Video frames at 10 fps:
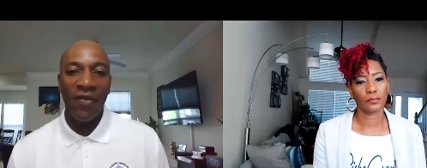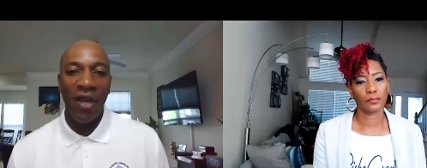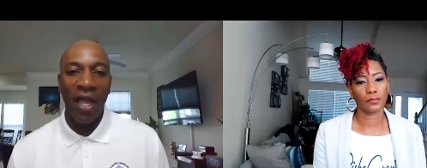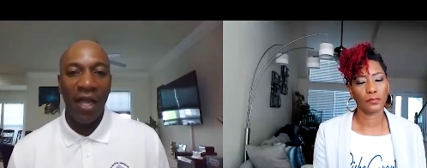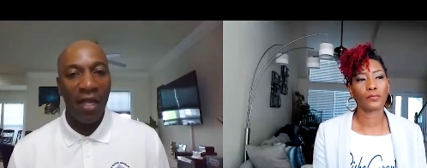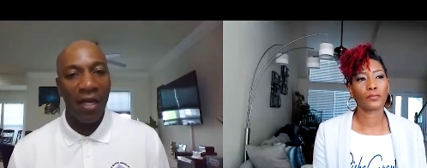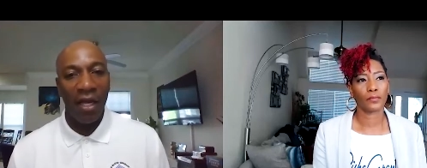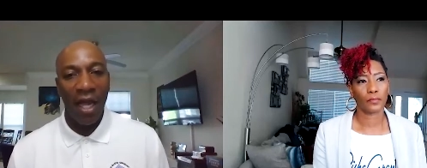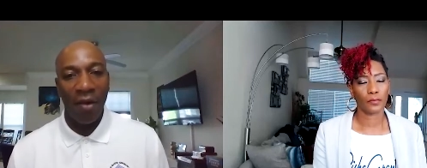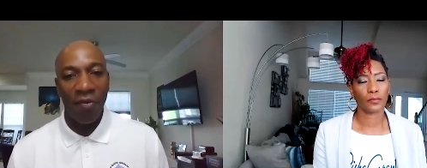Speaker 1: Like
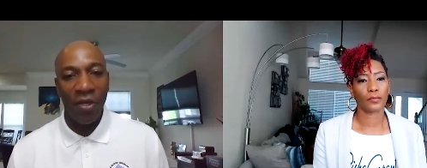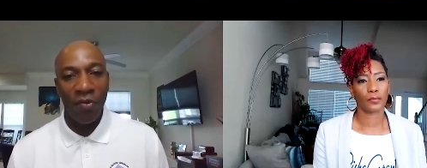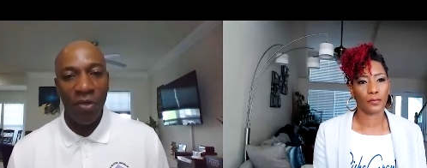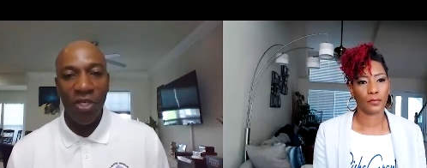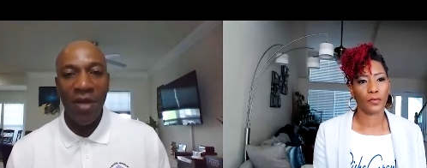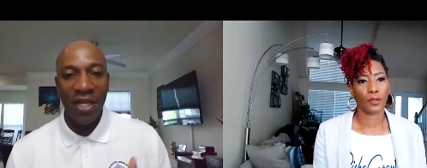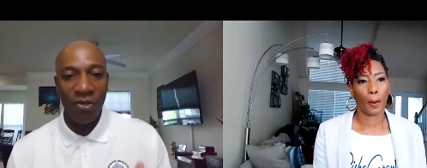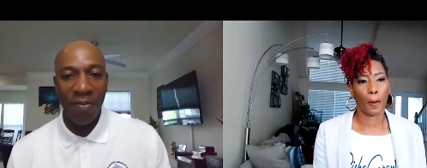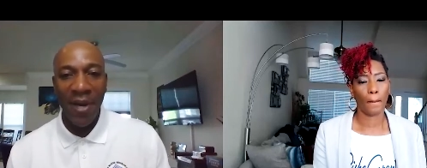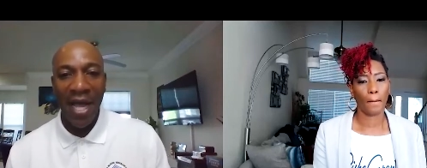like when when you had
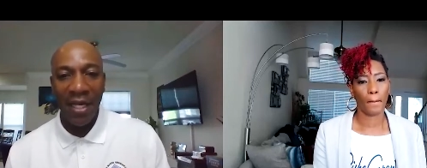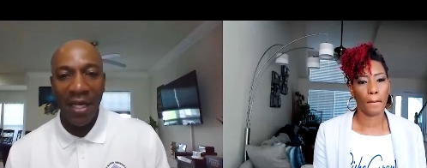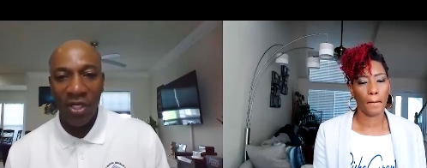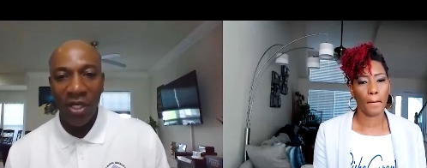your bias